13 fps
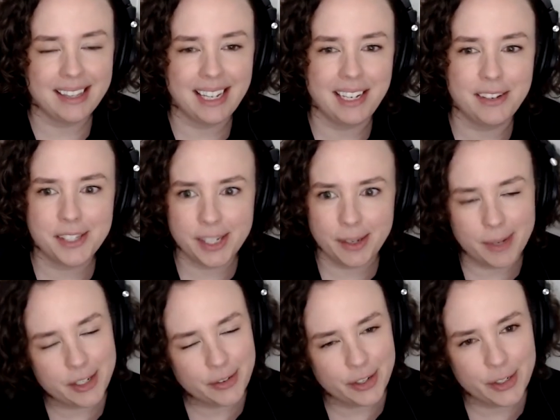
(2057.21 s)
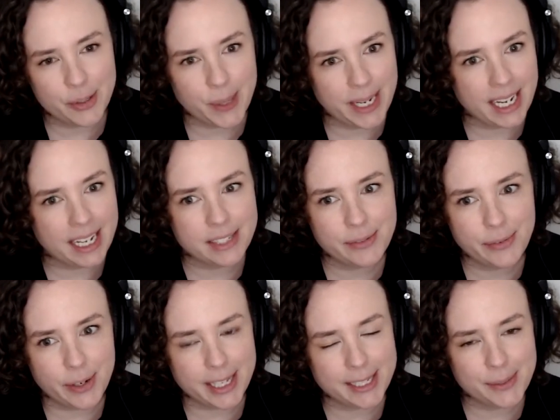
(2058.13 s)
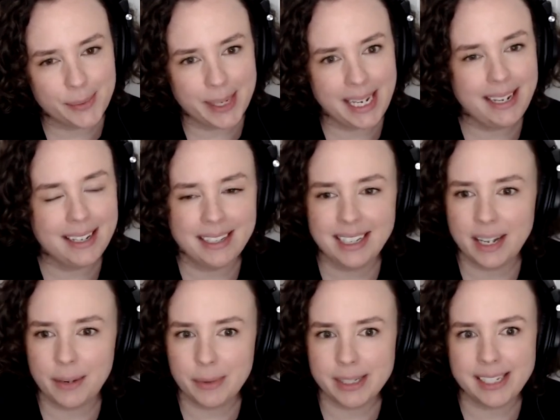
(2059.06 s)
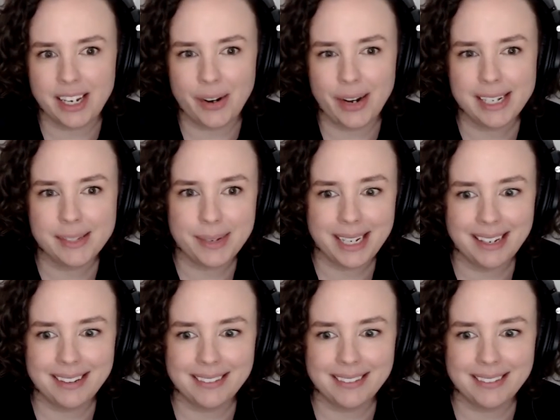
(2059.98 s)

Thank you so much for joining us for this week, and we'll see you next week.